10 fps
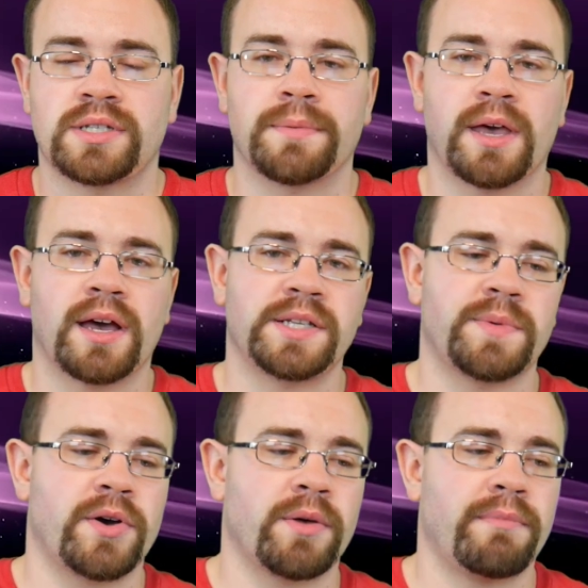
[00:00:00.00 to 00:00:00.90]
What's up, guys?
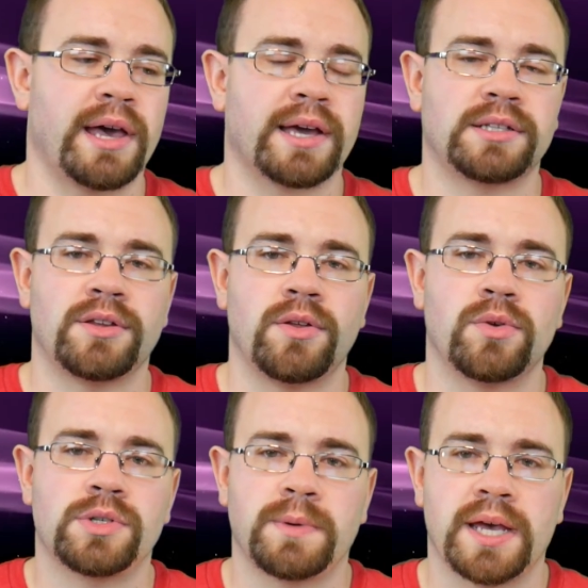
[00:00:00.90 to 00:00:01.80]
Welcome back to
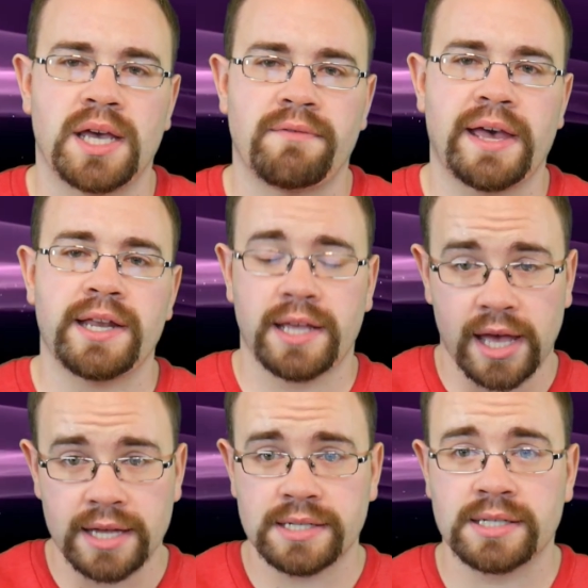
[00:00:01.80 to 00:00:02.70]
Newswave, and
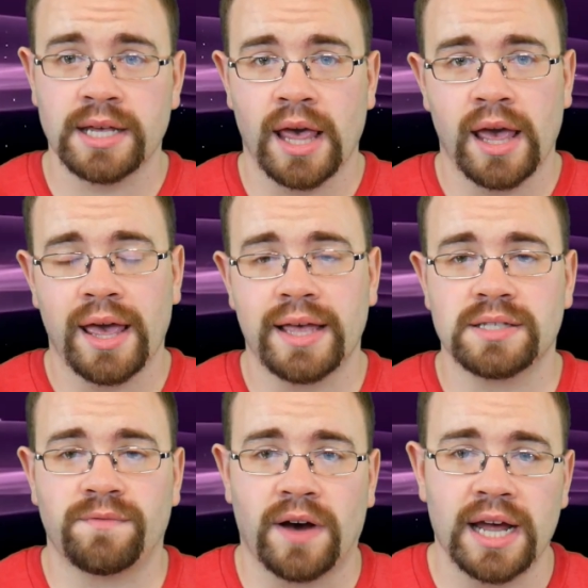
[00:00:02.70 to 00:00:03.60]
yes,
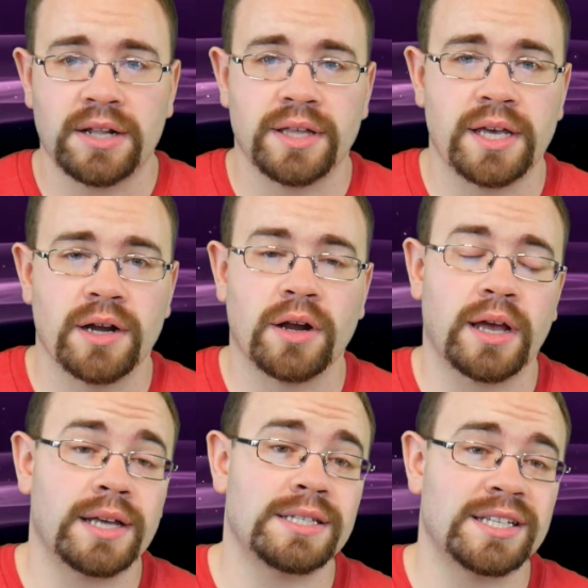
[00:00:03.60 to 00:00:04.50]
it's finally here,
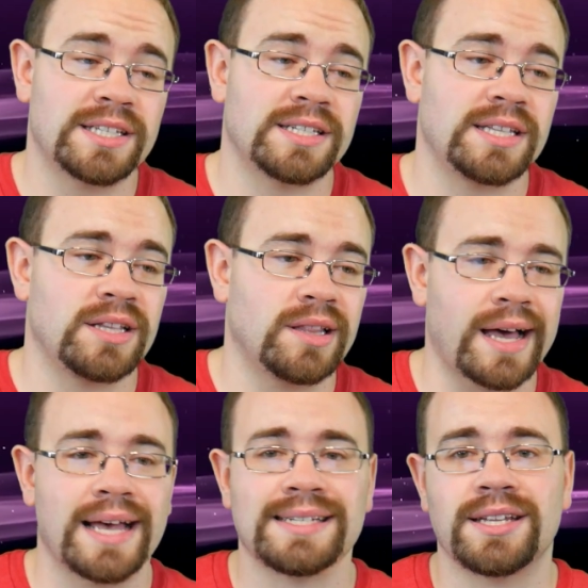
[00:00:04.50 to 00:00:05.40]
guys. This is the
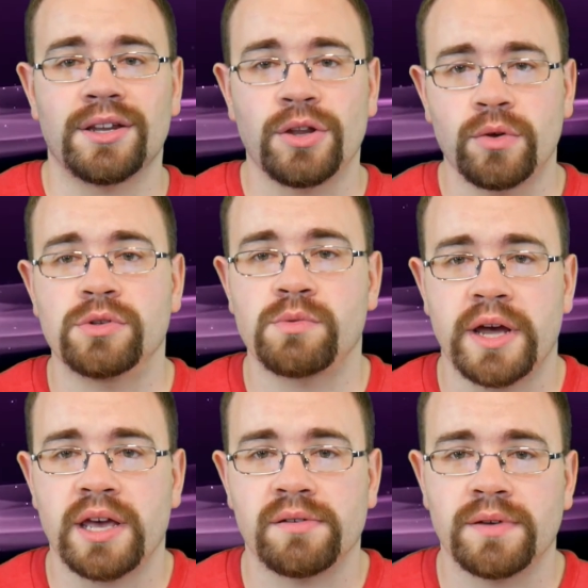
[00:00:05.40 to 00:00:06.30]
last
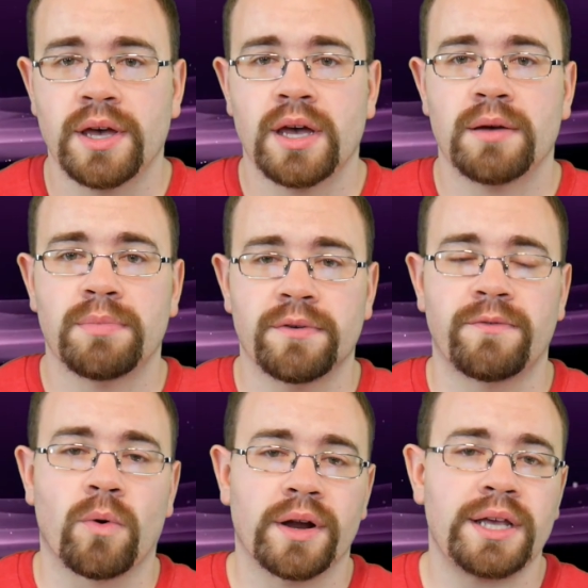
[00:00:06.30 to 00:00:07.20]
Newswave
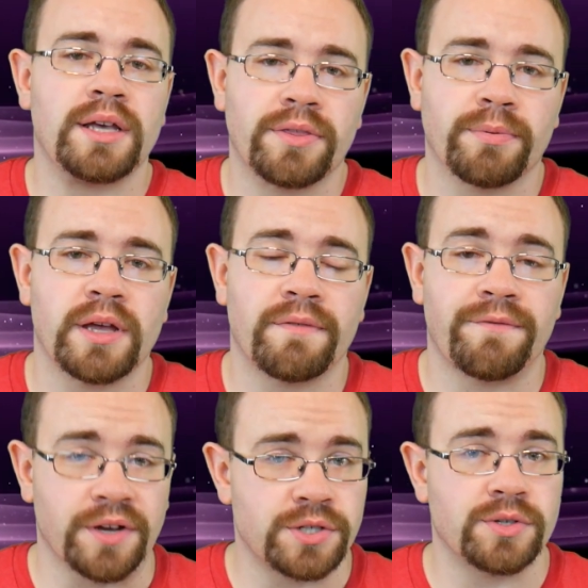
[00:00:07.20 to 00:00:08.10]
before E three
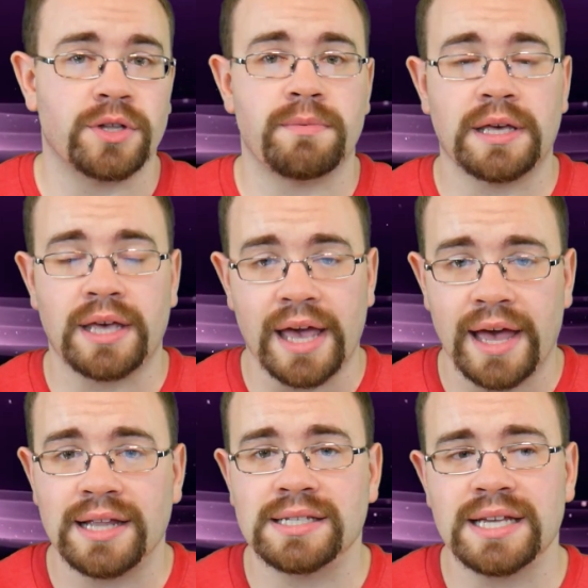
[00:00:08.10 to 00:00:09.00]
officially
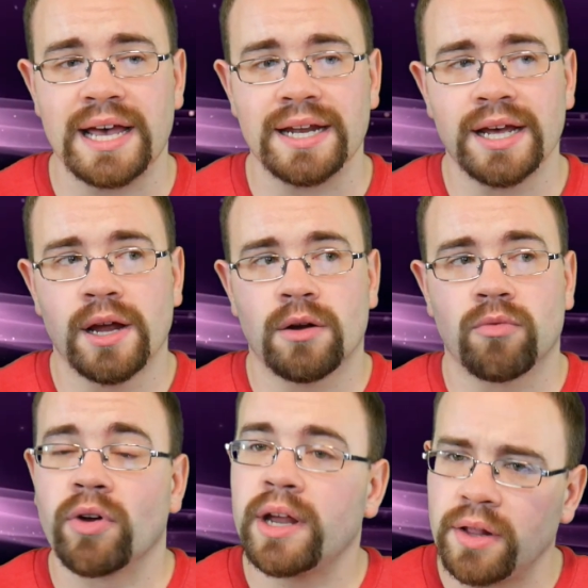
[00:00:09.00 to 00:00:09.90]
begins, and
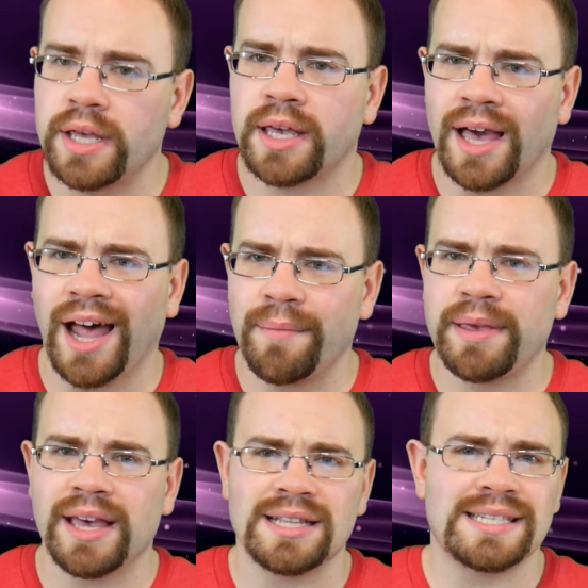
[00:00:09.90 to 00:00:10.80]
really it kind of
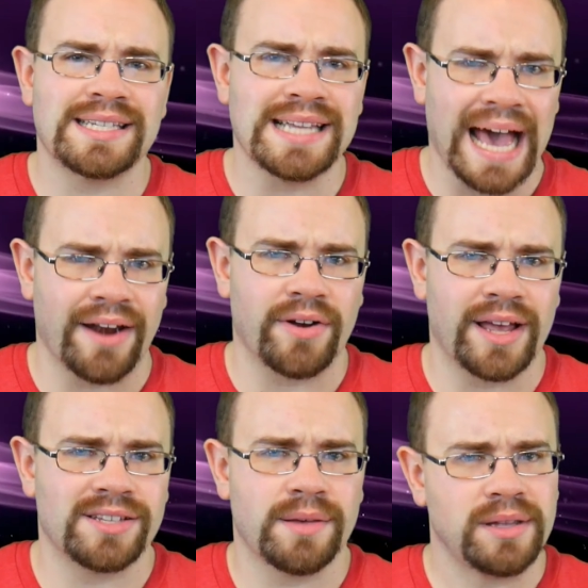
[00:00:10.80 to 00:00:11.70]
begins
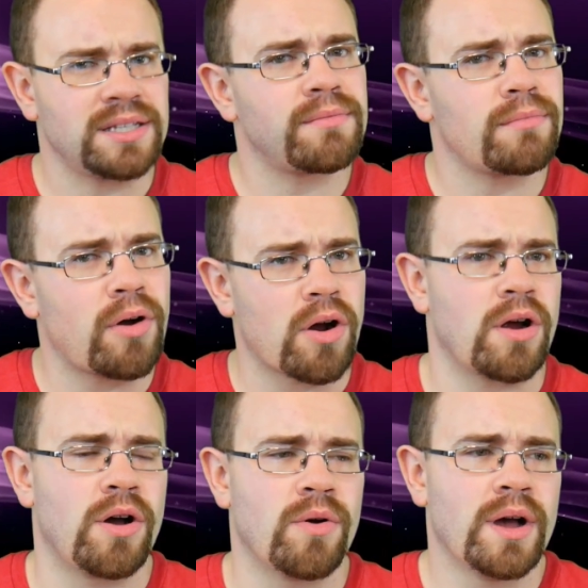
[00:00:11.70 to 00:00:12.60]
Saturday, so that'd be
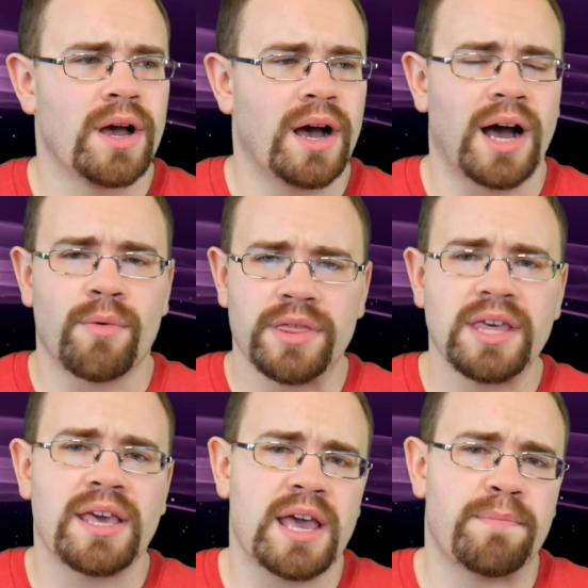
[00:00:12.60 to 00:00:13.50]
tomorrow uh, with
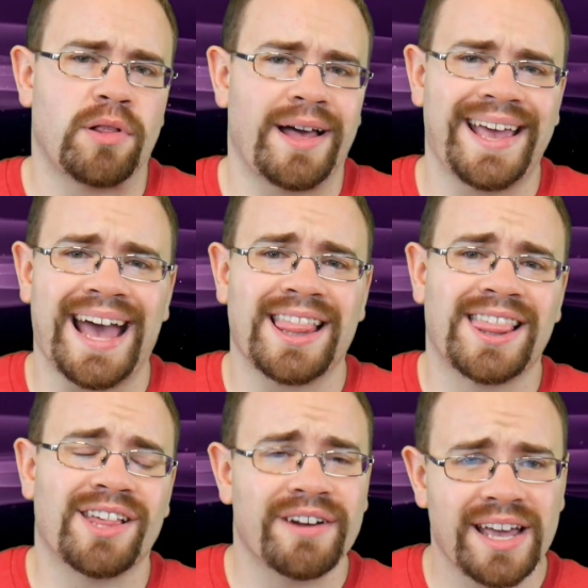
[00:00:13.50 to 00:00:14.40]
E A Play
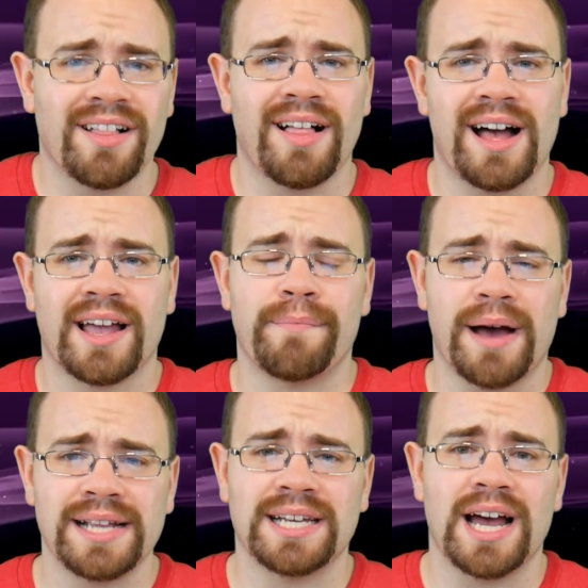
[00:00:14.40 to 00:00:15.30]
at three o'clock
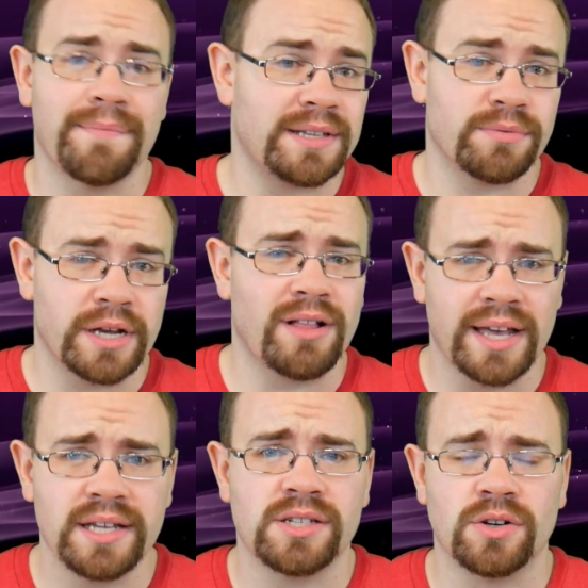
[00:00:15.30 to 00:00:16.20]
my time, that's three
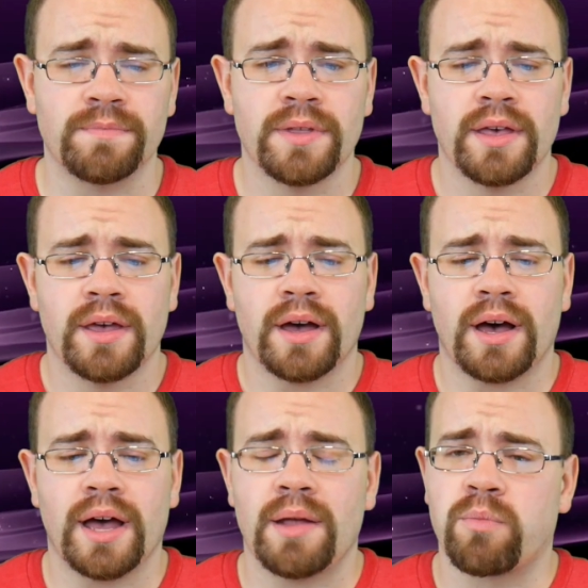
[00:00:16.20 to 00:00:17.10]
o'clock Eastern,
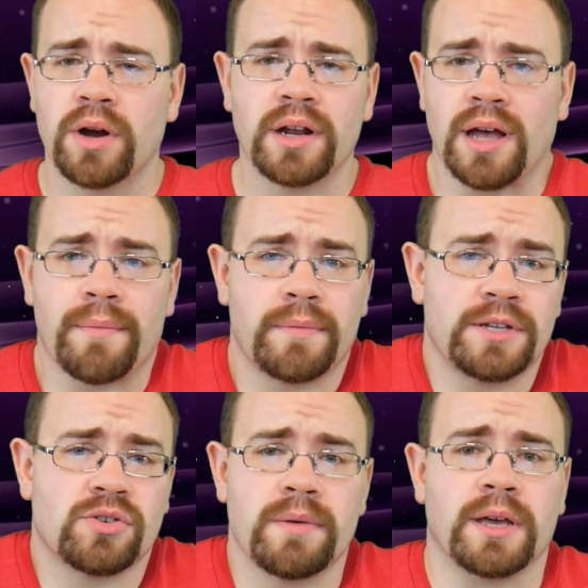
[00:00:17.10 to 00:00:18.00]
uh, and we're gonna, I'm gonna
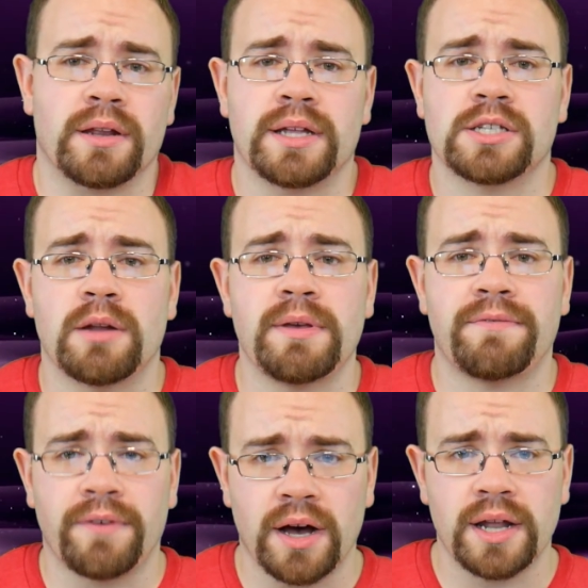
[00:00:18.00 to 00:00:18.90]
be streaming it. It's gonna be
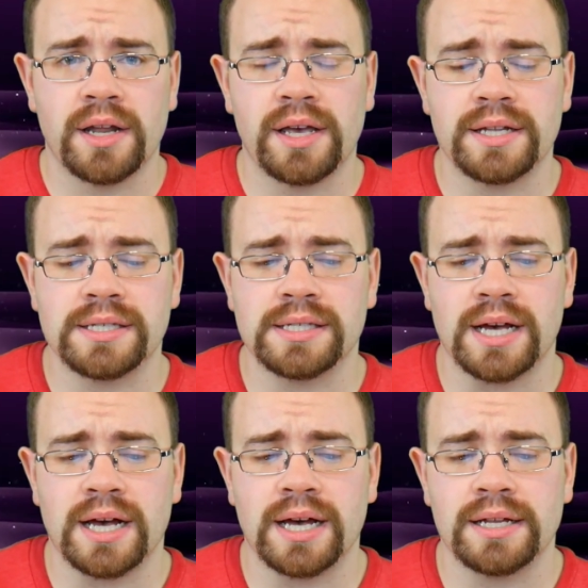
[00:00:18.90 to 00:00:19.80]
fun, it's,
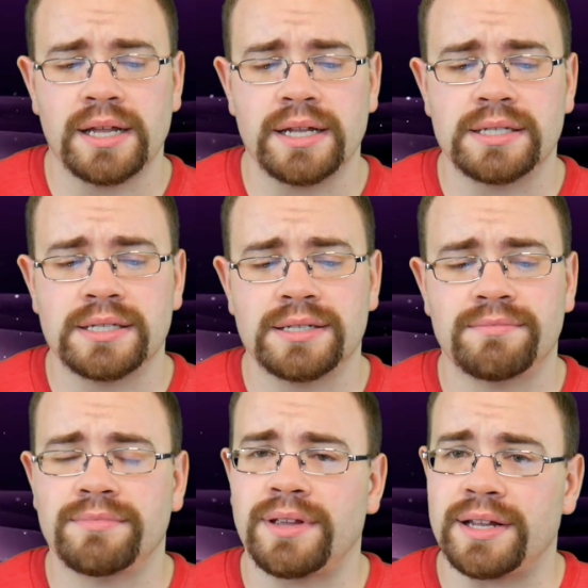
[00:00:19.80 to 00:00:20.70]
uh,
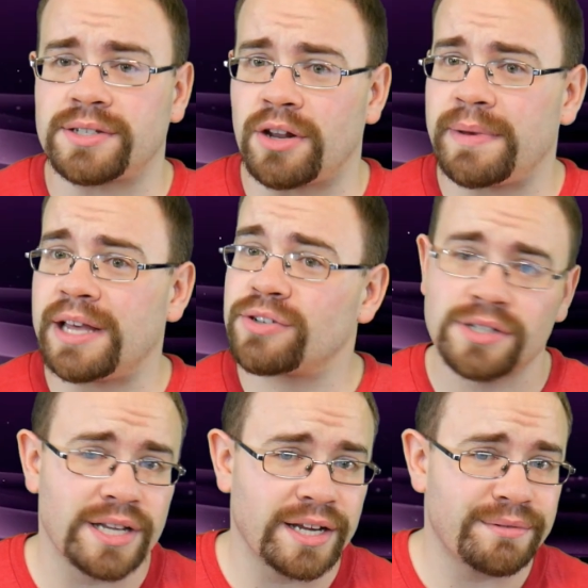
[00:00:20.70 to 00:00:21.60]
it's, it's gonna be
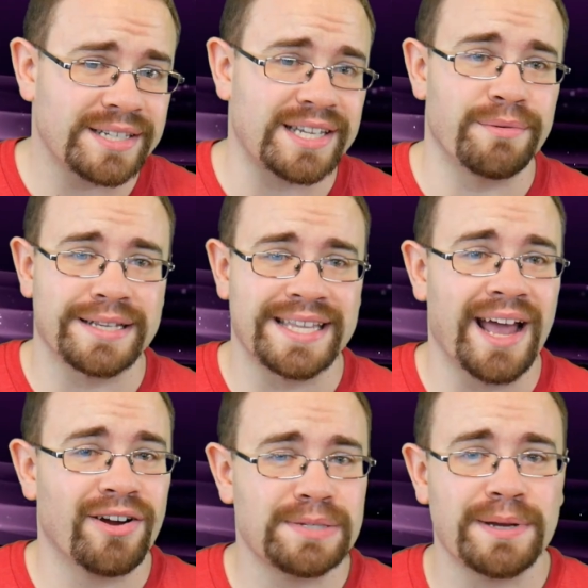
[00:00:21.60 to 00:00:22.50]
interesting to see what's
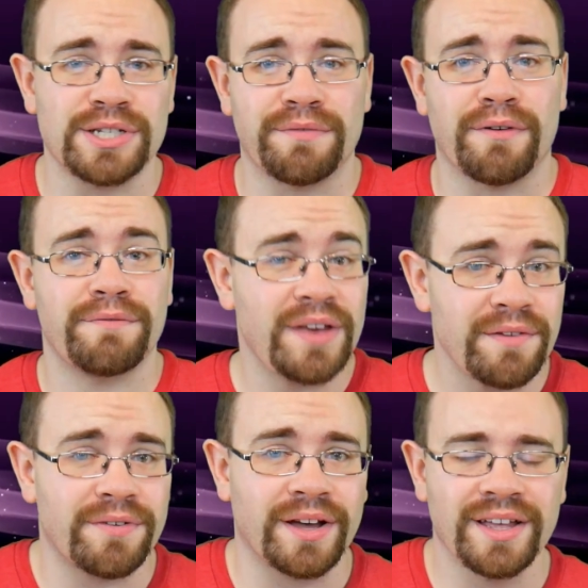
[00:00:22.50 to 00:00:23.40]
there, especially for
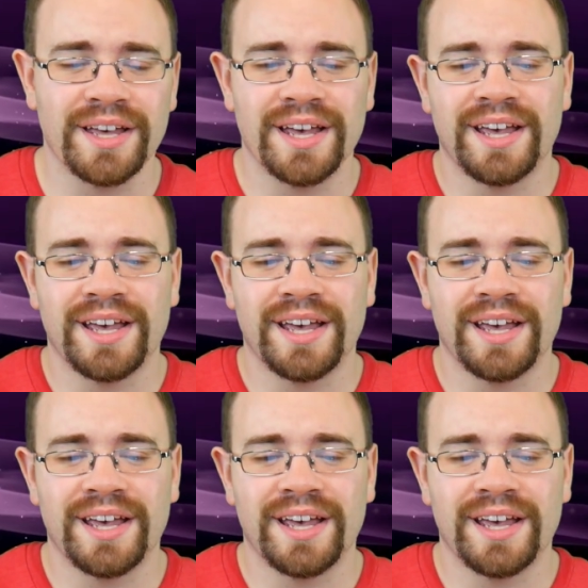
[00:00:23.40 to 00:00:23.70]
FIFA,